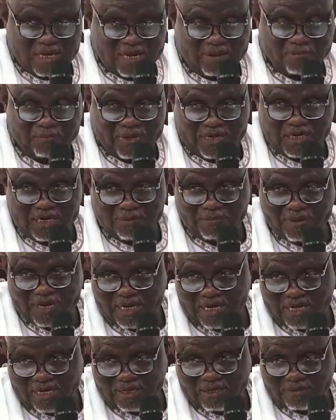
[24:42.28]
accompanied by
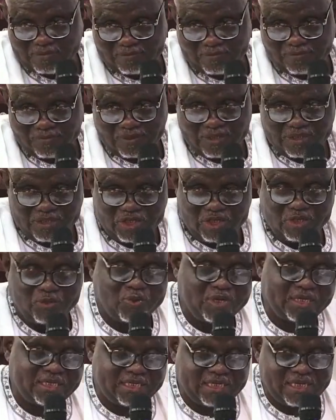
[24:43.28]

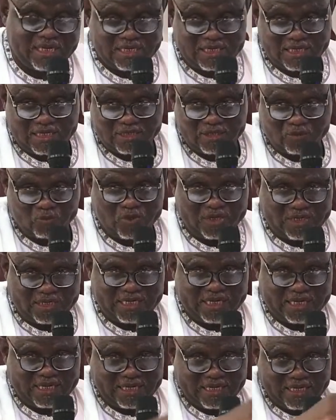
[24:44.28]
security agents, will
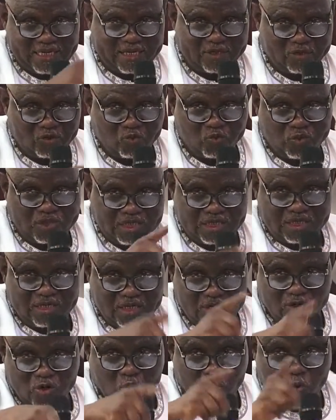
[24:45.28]
take it to the
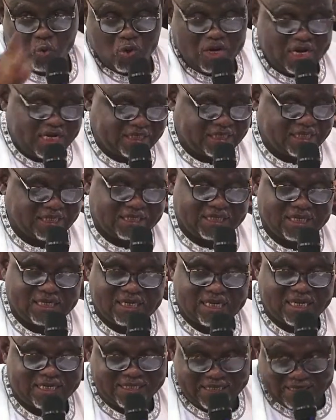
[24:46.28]
collation
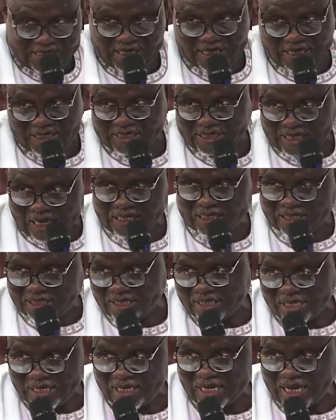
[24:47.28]
center still
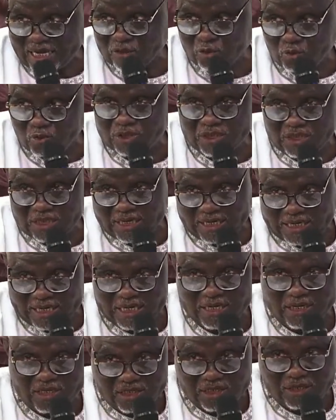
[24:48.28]
stands. He has to still
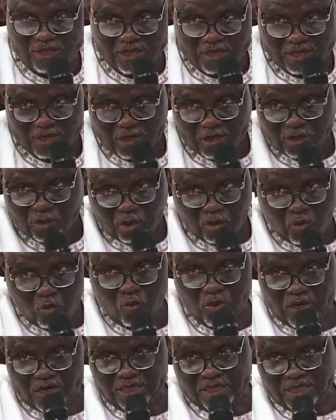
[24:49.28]
take this to the
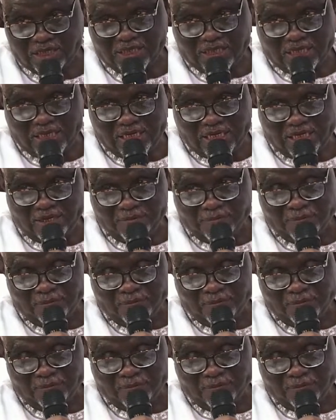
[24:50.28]
collation center.